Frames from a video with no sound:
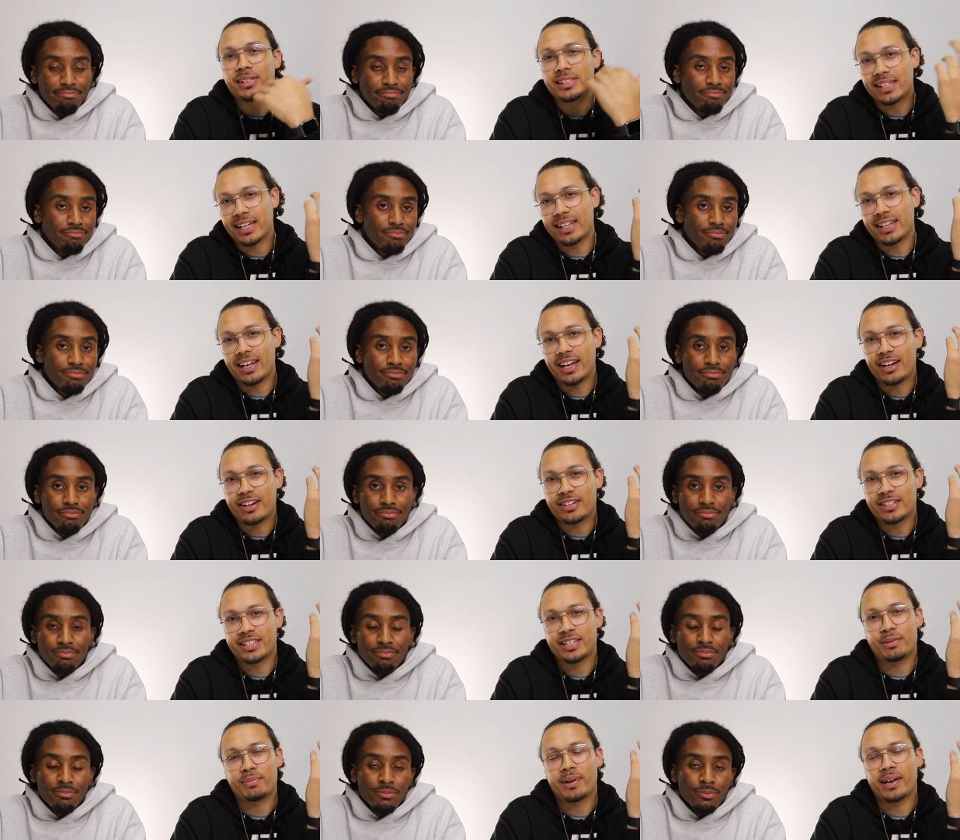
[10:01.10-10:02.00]
Speaker 1: gonna say the
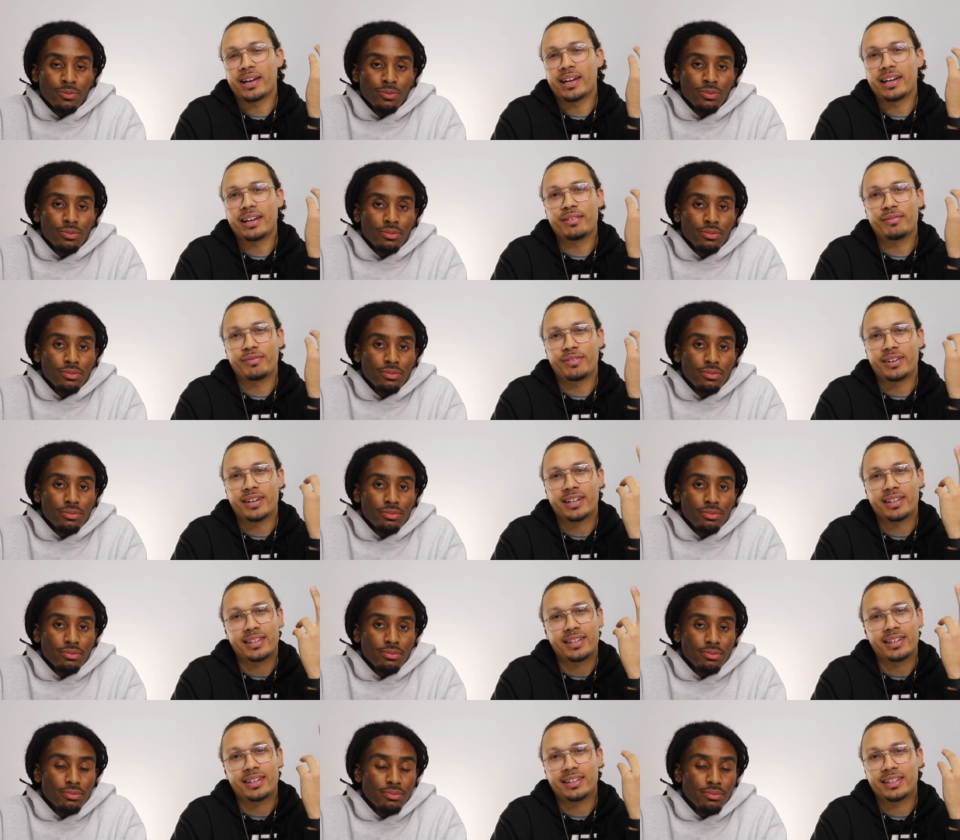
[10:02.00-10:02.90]
airship ain't hitting for
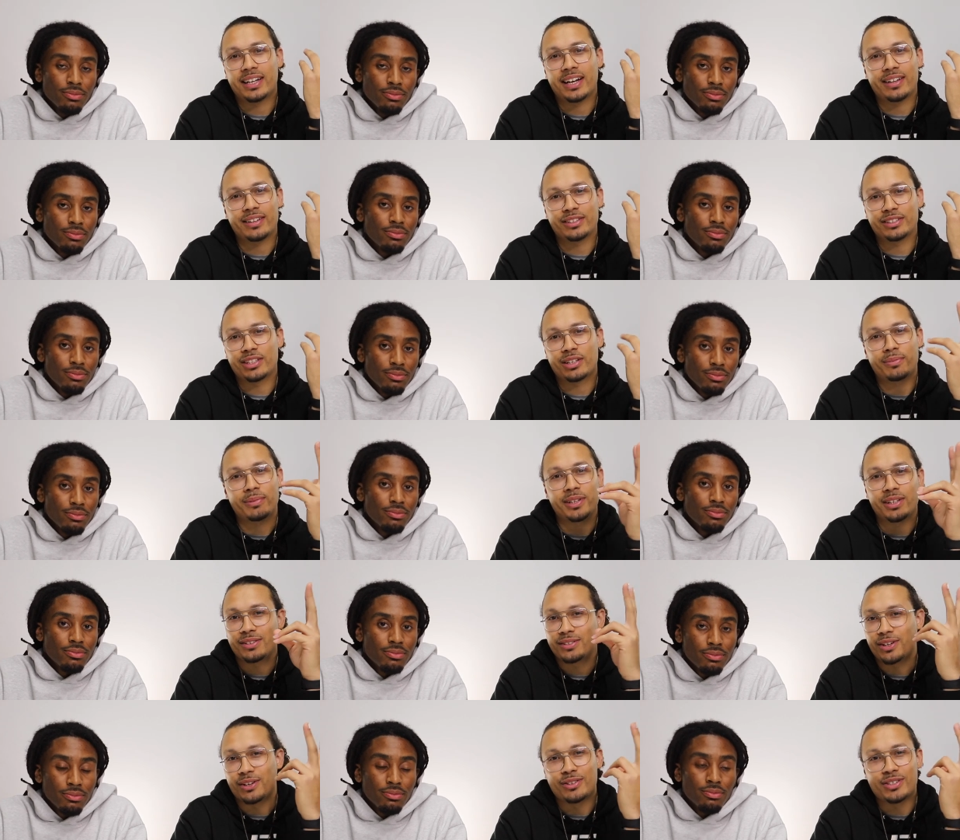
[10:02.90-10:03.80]
nothing. Yeah, there's gonna be
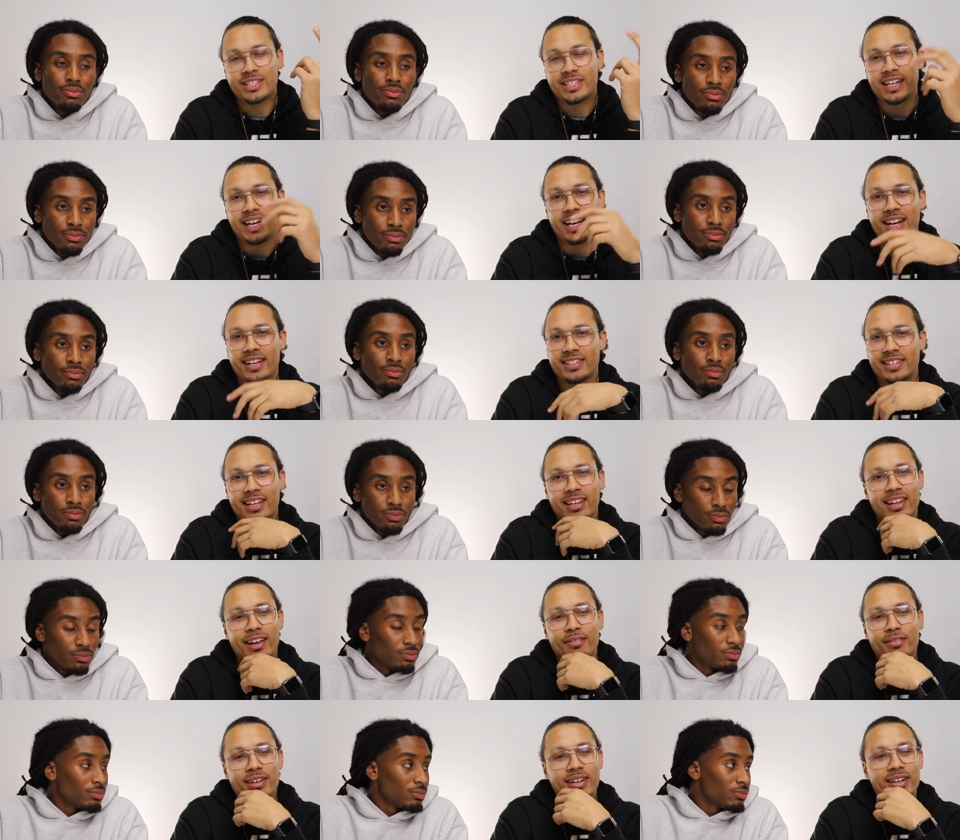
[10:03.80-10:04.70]
those OG heads that
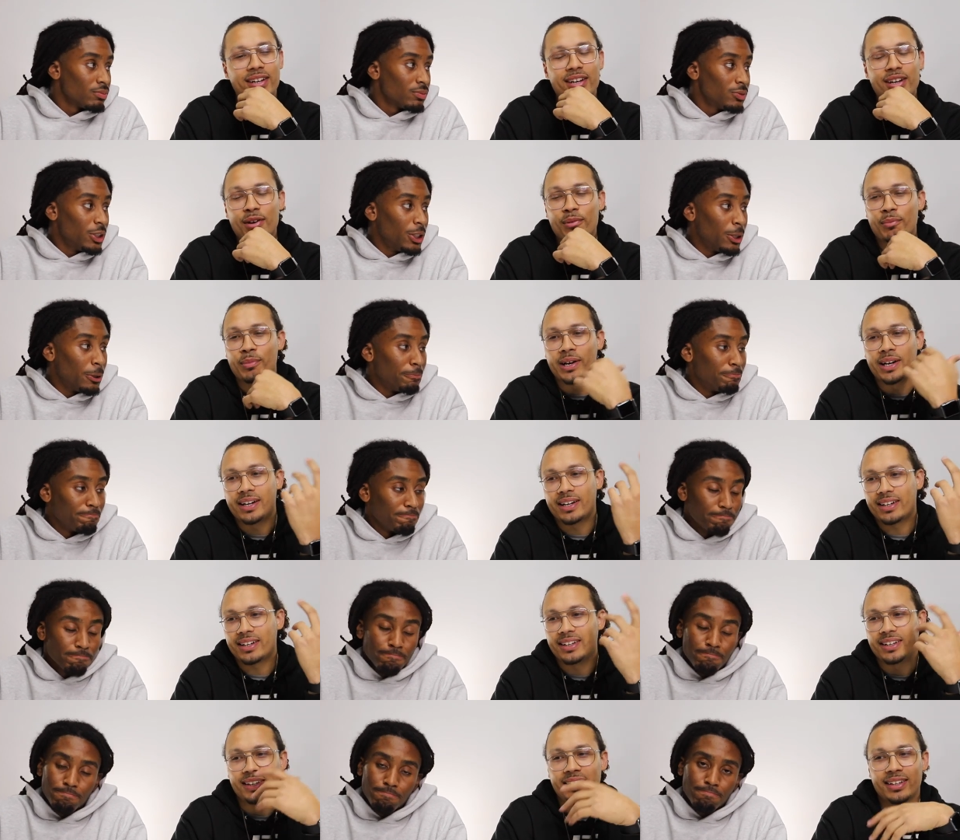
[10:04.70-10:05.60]
love it, yeah.
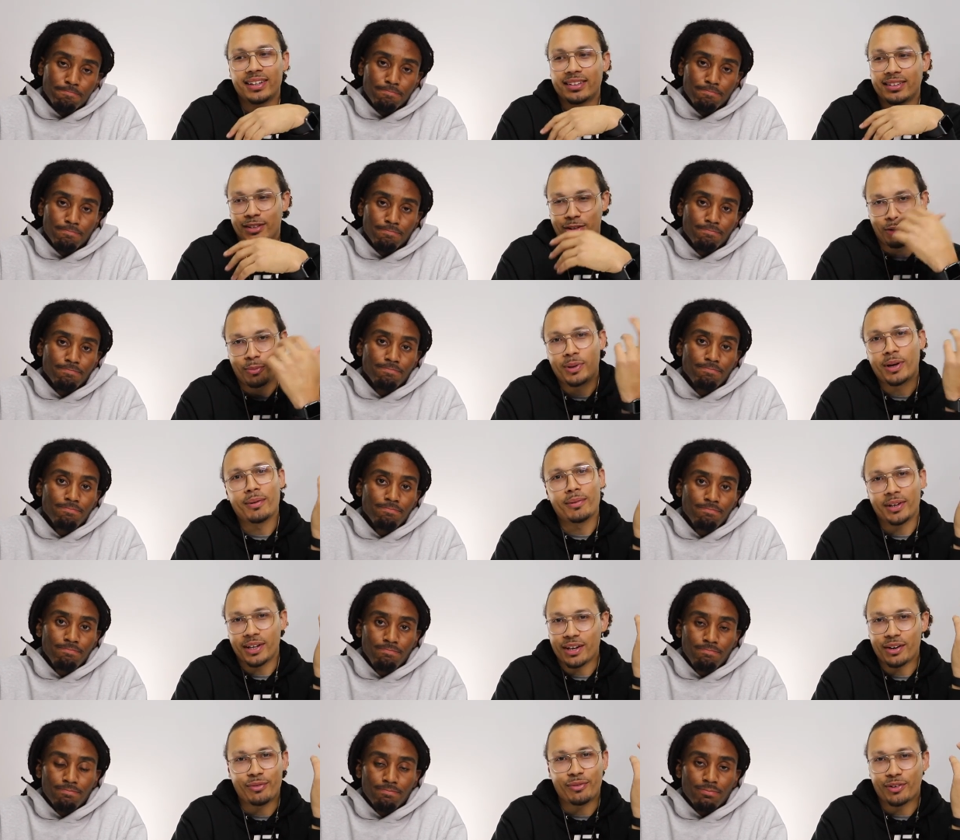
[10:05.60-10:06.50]
but they'll be able to
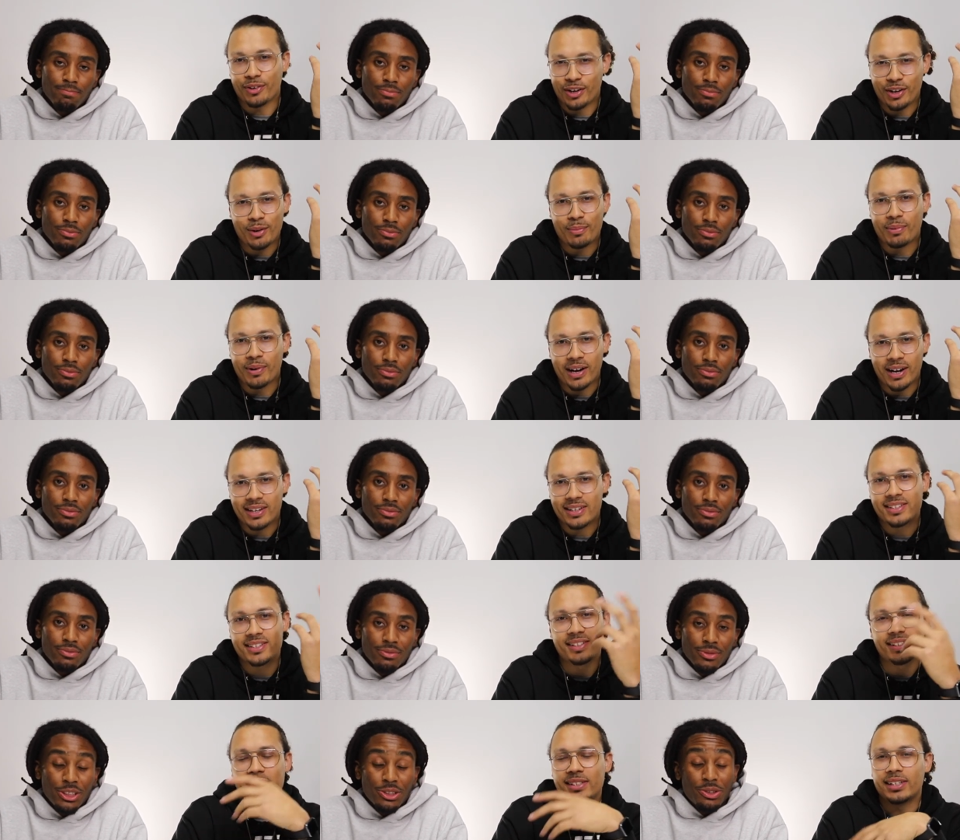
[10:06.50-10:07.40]
get it for a good
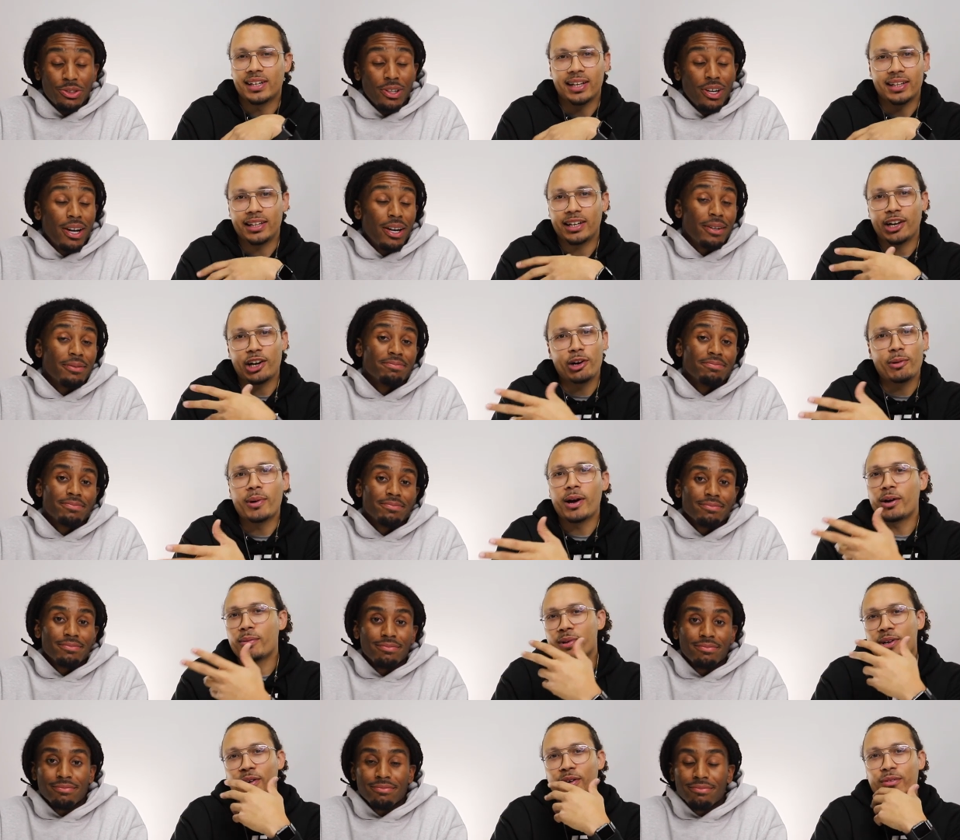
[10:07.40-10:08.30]
price. That's great. I think everybody
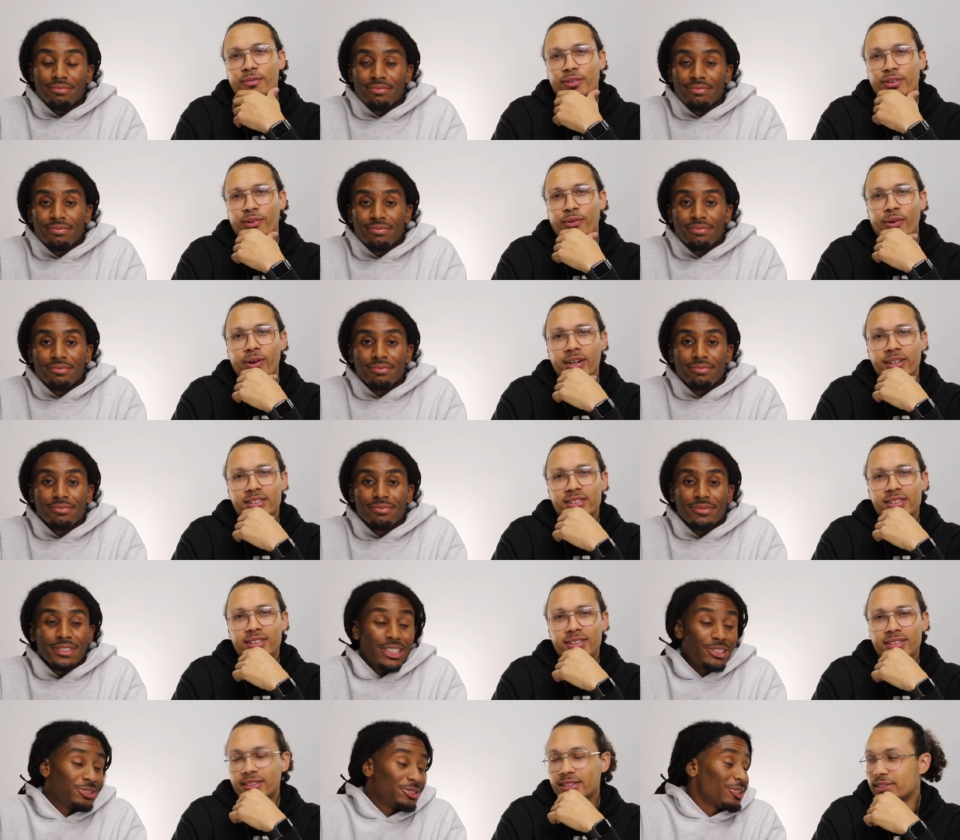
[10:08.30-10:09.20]
will be going for the
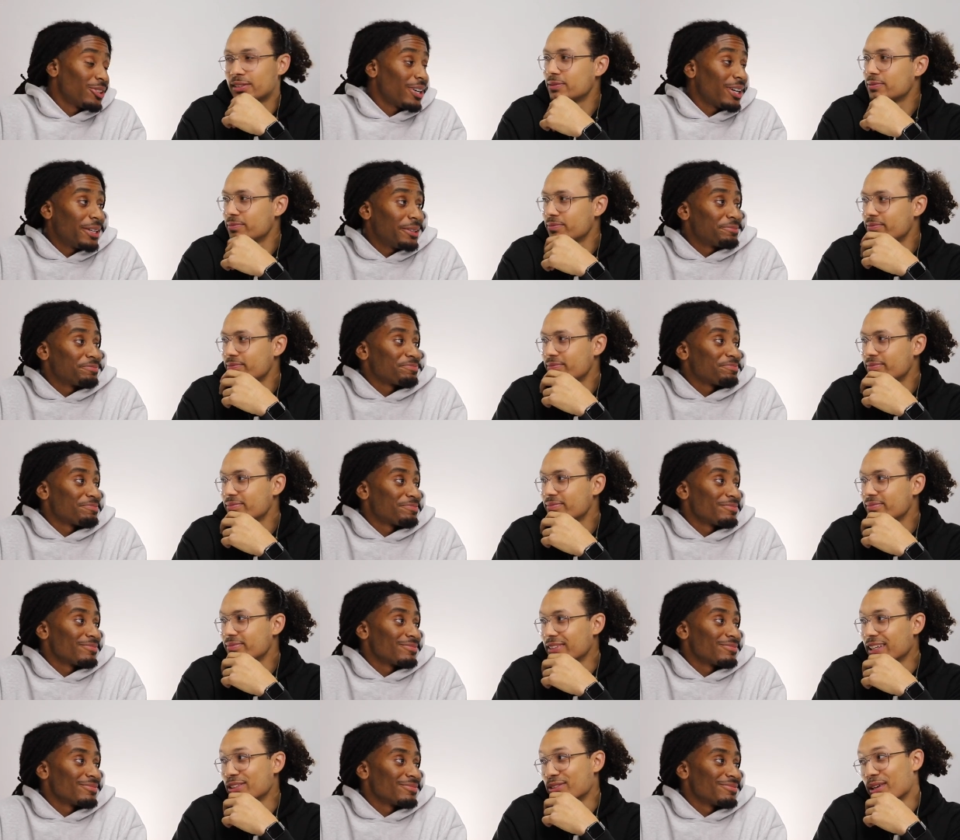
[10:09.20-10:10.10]
ones. That's great.
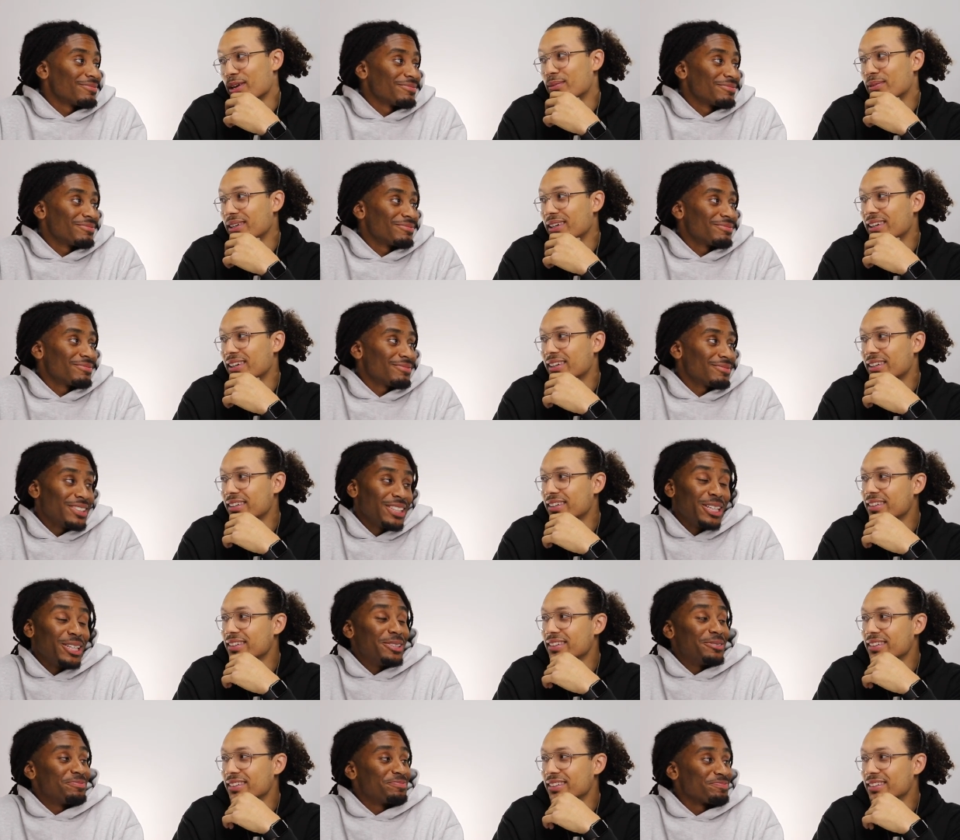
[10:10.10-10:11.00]
That's what I'm thinking.
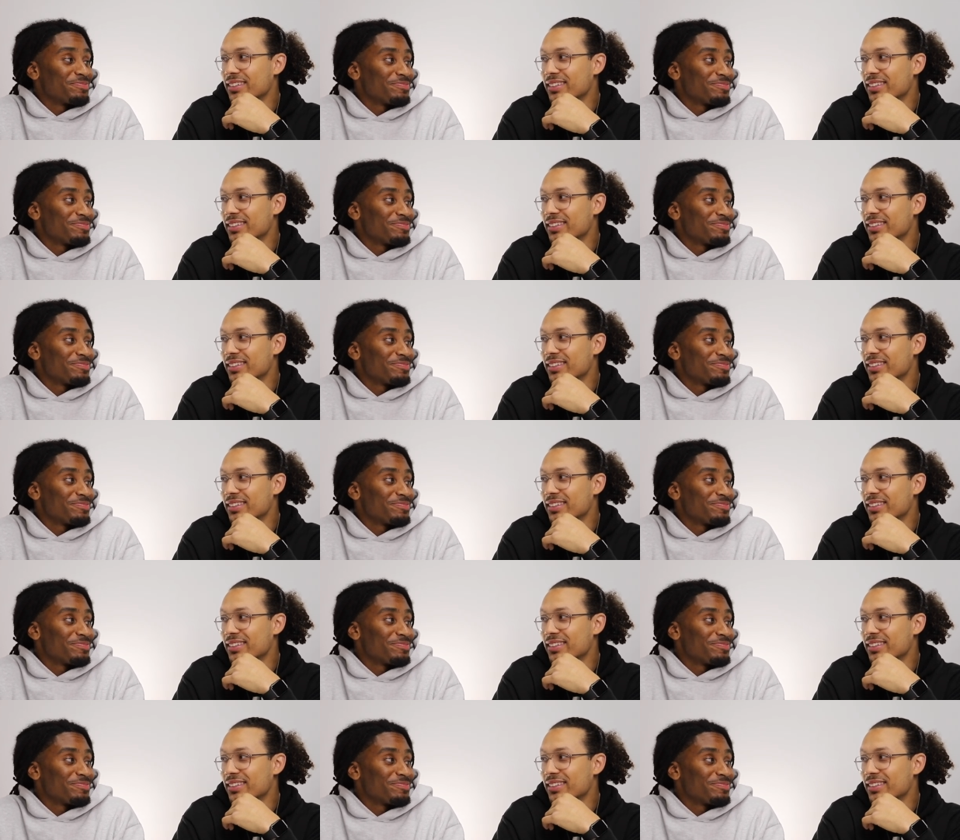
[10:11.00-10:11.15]
Yeah.